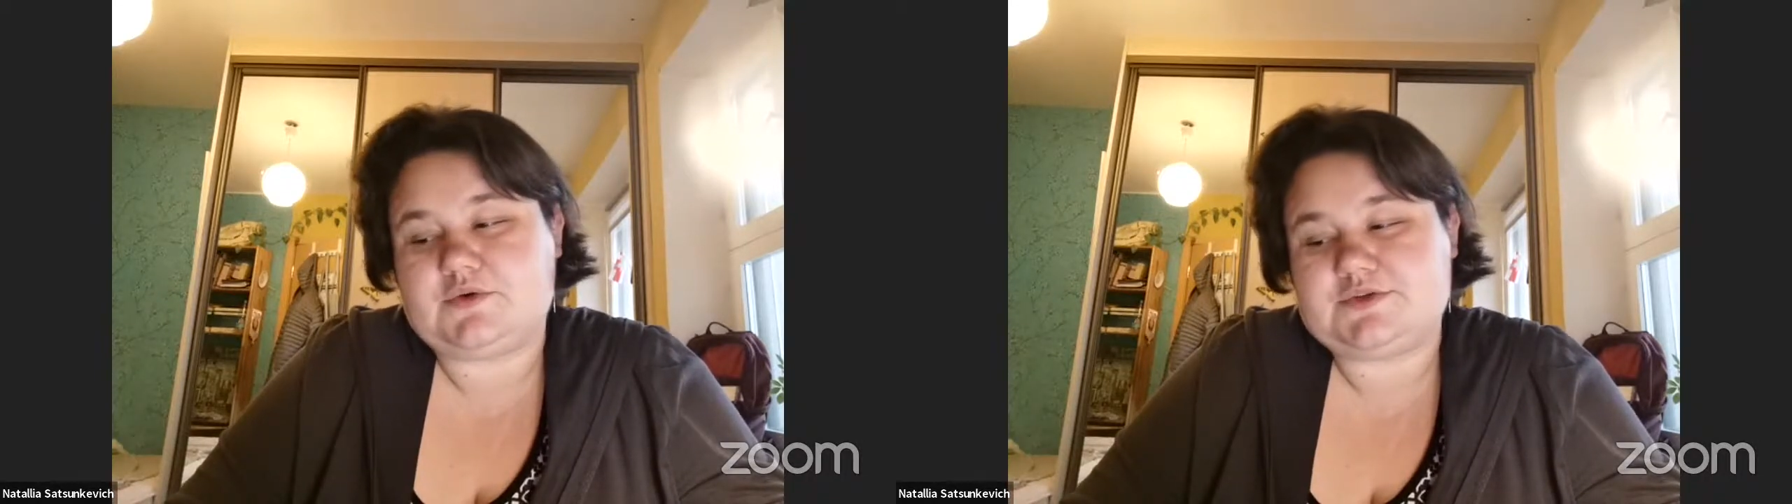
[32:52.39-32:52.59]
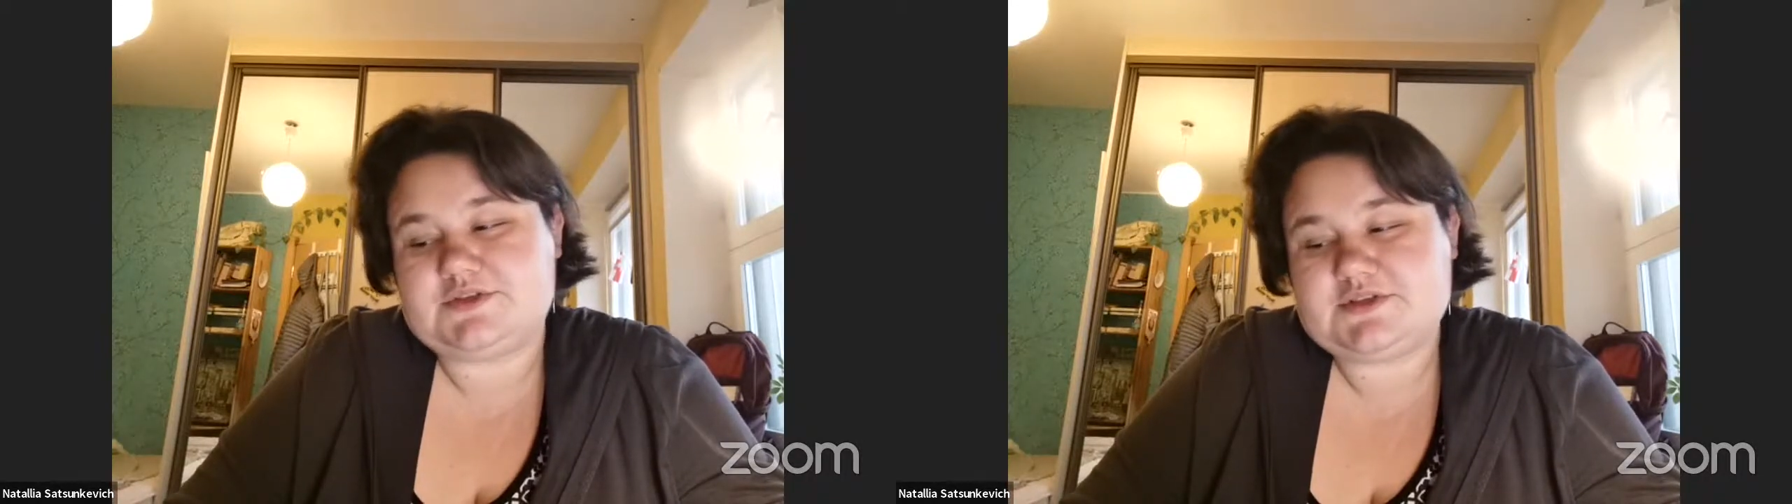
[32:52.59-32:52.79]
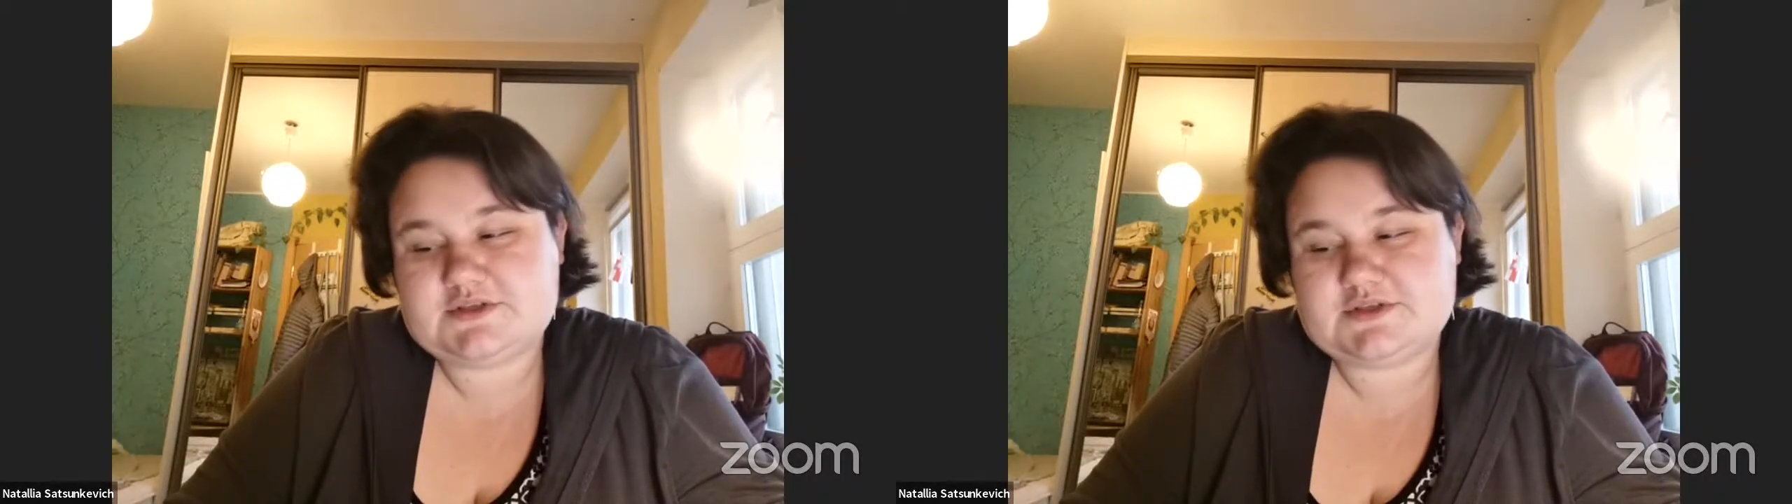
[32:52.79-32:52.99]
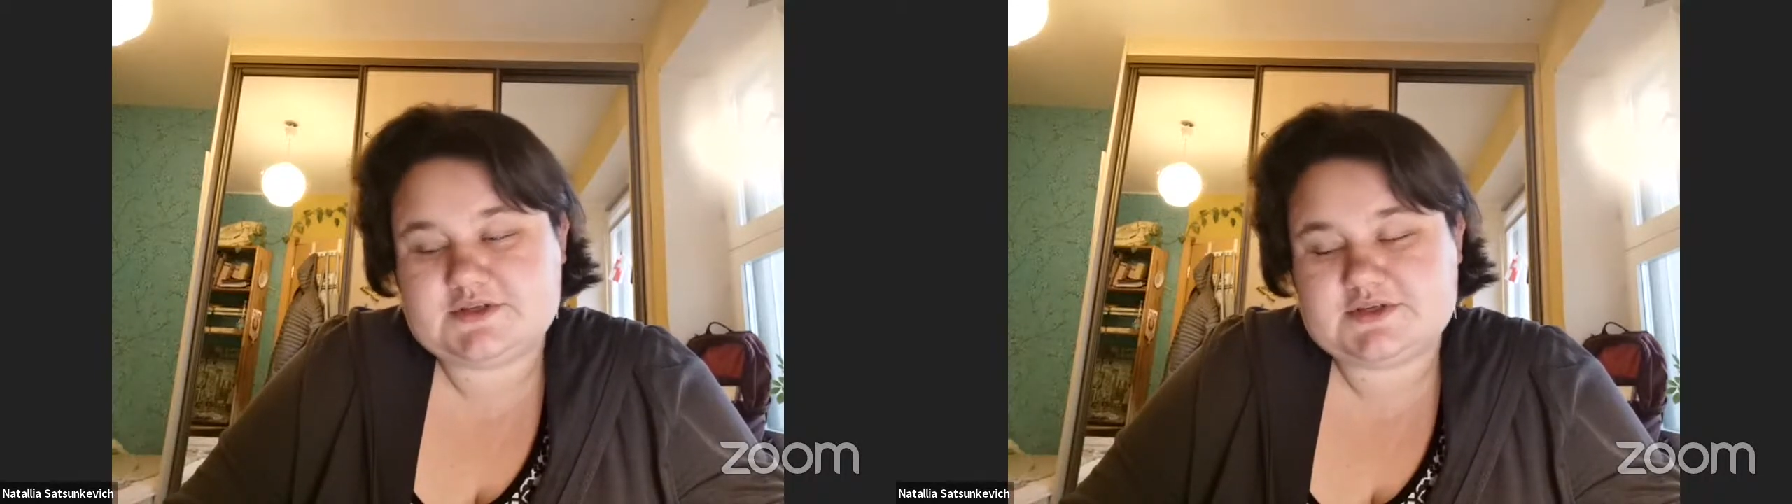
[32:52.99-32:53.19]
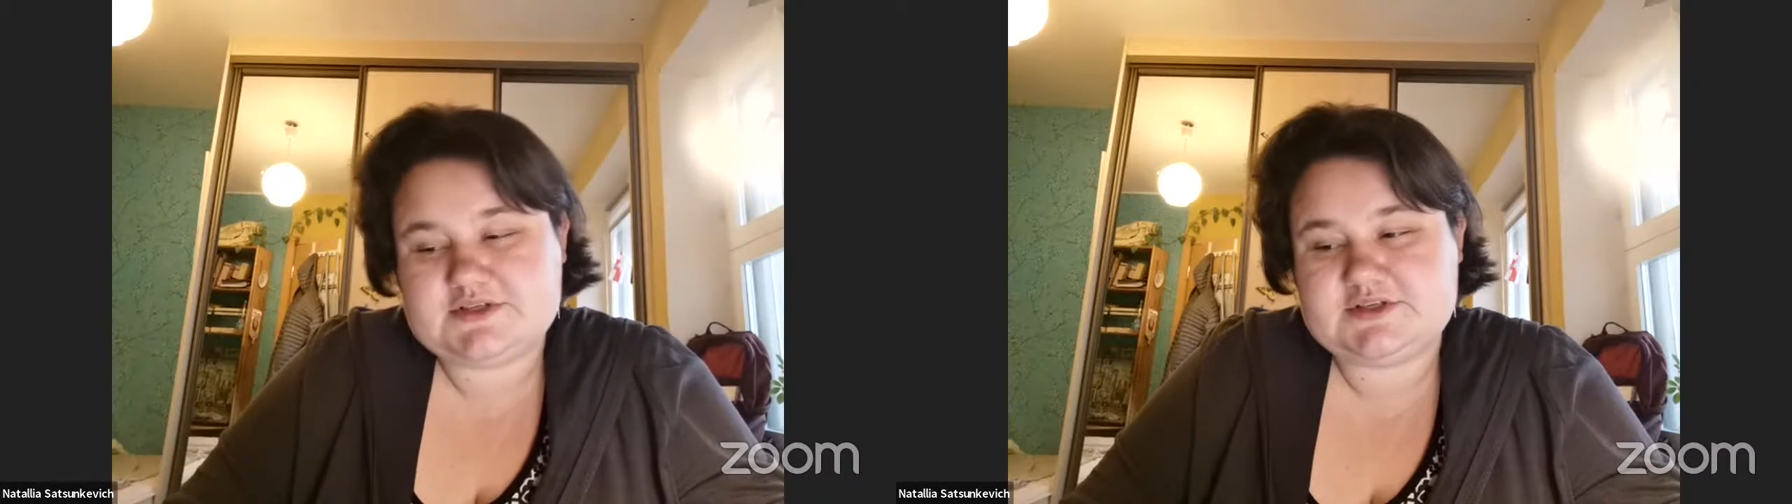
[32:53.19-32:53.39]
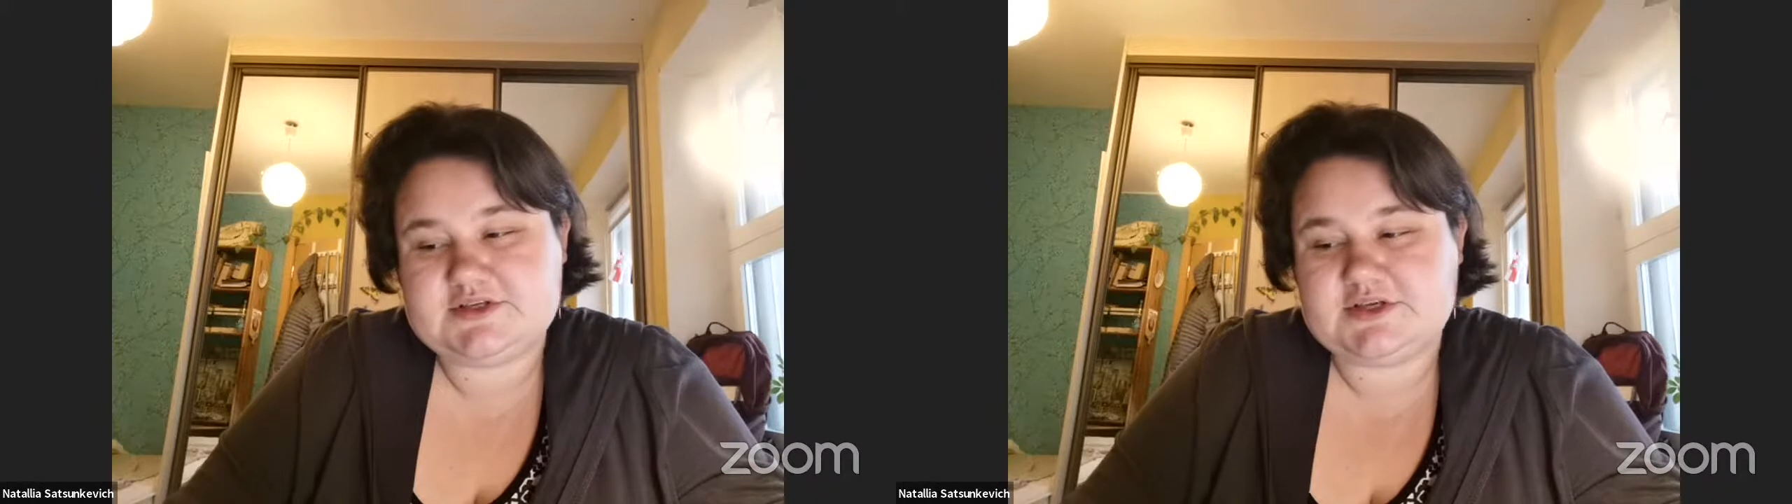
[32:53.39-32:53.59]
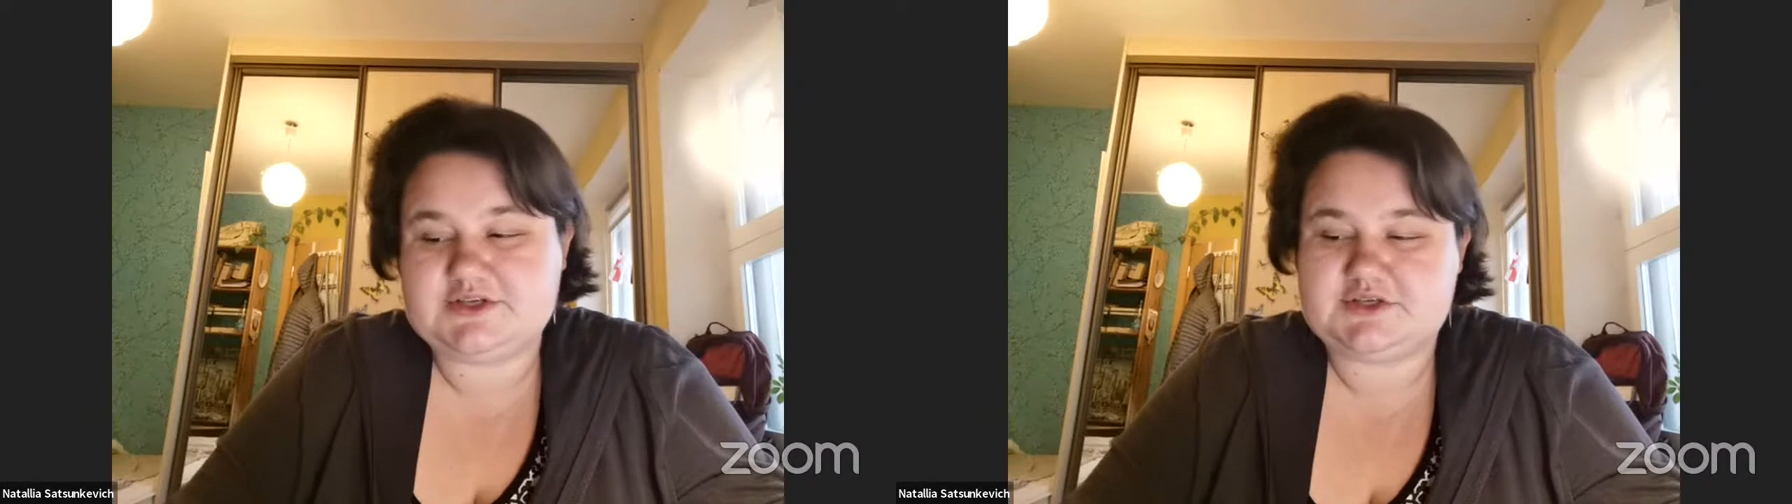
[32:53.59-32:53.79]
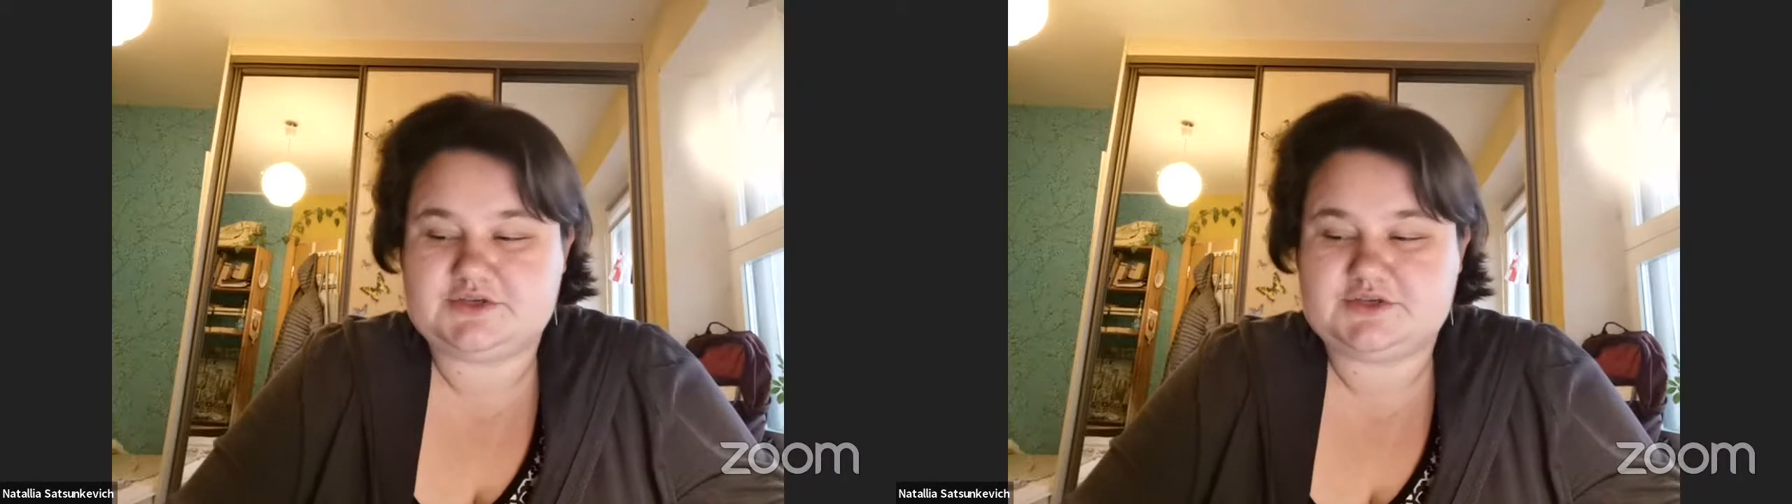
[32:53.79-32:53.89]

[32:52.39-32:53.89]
on this stage,